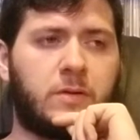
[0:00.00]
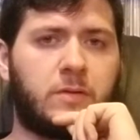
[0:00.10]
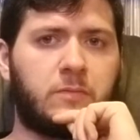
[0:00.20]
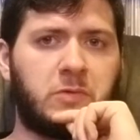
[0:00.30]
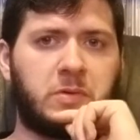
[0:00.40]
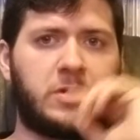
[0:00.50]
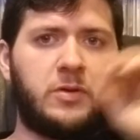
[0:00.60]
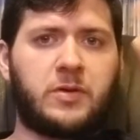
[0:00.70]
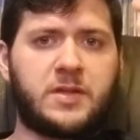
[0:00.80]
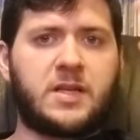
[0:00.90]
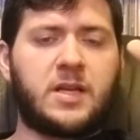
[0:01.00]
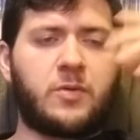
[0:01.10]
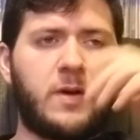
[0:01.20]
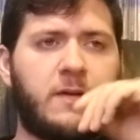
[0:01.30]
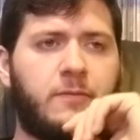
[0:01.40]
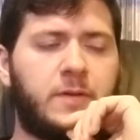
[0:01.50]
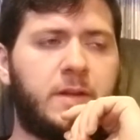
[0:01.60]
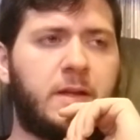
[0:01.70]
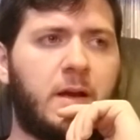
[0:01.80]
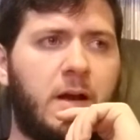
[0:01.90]
you can send away for
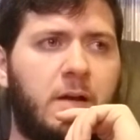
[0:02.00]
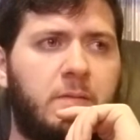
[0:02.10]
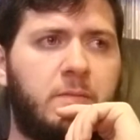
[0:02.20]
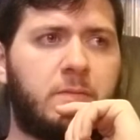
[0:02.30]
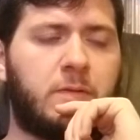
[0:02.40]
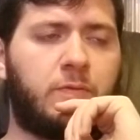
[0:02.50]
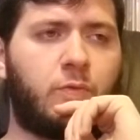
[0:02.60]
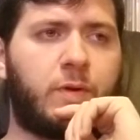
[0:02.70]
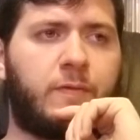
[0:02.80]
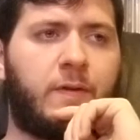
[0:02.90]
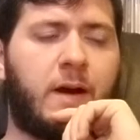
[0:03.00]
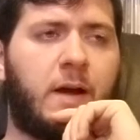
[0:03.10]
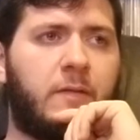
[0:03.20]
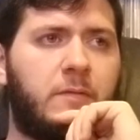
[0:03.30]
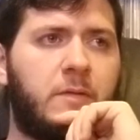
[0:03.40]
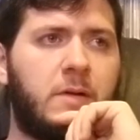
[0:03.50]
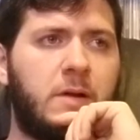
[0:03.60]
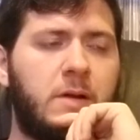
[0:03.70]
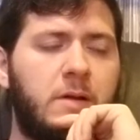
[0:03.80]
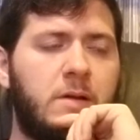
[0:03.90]
the 45.
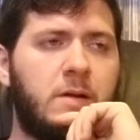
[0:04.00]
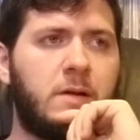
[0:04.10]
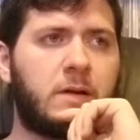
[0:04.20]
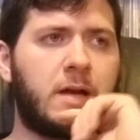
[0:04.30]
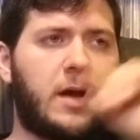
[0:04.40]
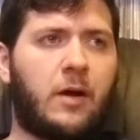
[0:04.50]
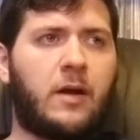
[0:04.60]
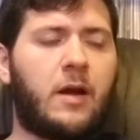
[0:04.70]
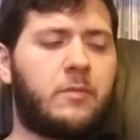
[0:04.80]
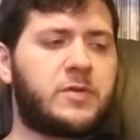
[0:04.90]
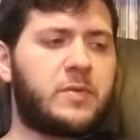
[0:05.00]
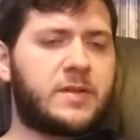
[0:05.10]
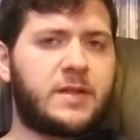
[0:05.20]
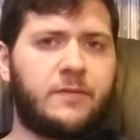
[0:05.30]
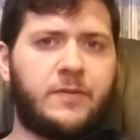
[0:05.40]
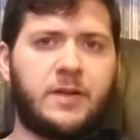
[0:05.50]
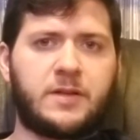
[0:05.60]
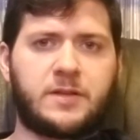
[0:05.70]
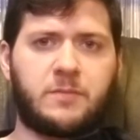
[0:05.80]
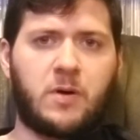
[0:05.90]
God, I almost want to say
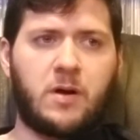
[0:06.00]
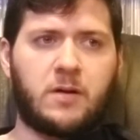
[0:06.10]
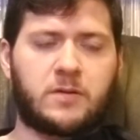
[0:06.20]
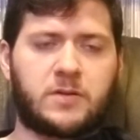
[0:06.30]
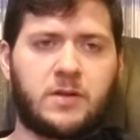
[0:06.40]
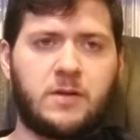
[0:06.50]
Venus and Mars.